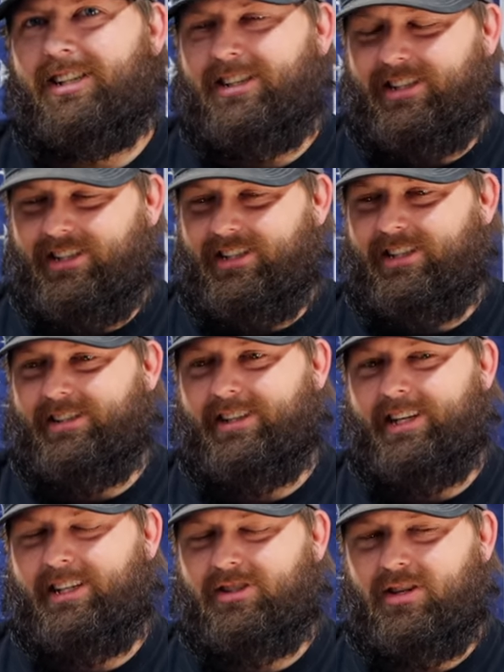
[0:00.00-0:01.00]
Yeah,
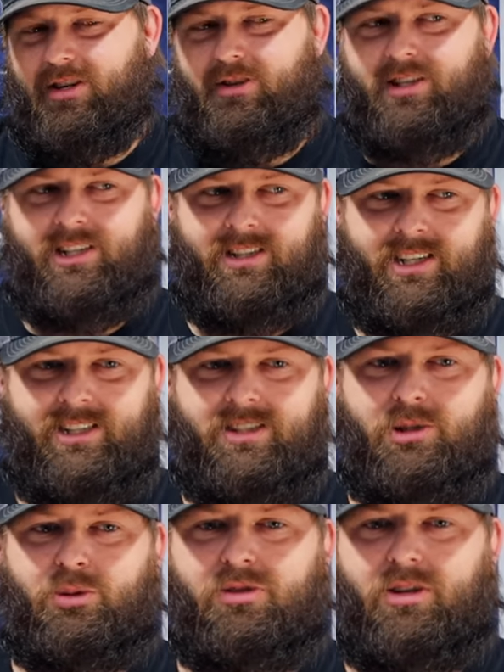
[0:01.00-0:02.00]
he's growing. His
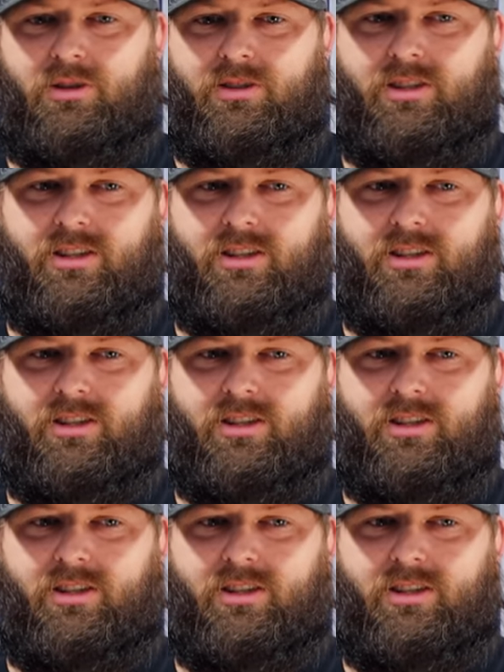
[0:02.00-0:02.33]
attitude's growing.